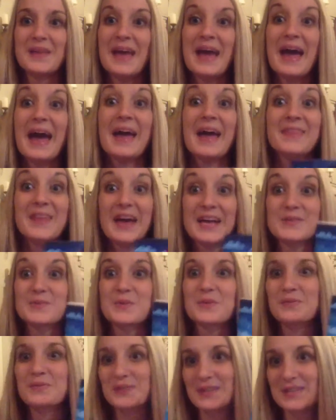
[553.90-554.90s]
And that's
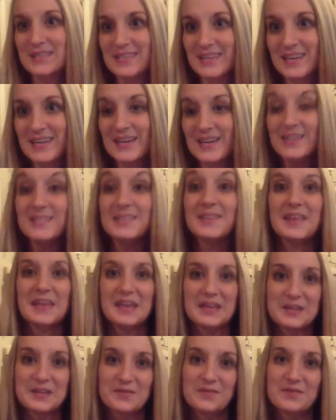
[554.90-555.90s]
what Felicity does in the
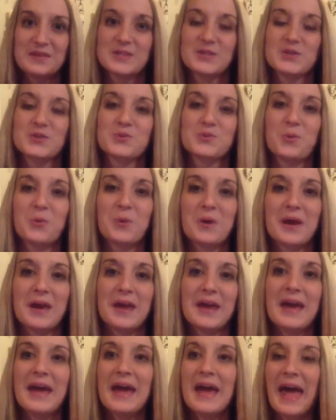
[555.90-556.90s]
end of this story.
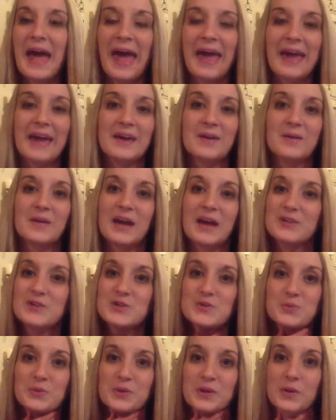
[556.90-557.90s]
And I just
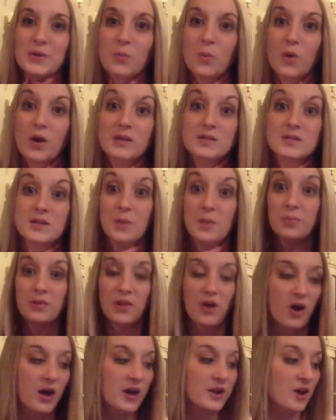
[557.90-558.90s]
really want to
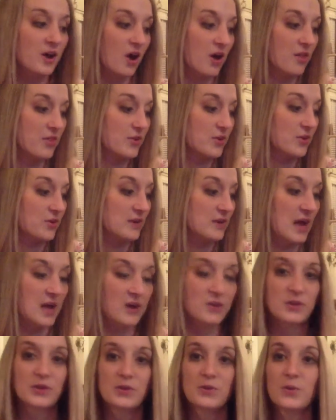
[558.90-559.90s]
applaud author
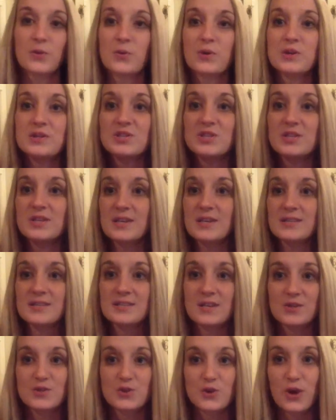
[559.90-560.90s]
Natalie Lloyd. She does
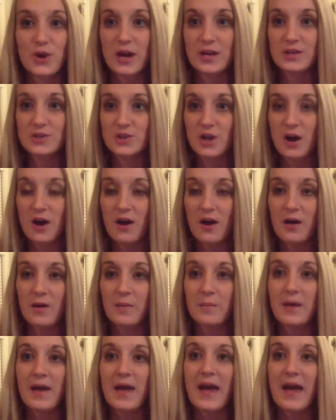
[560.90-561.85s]
such a great job.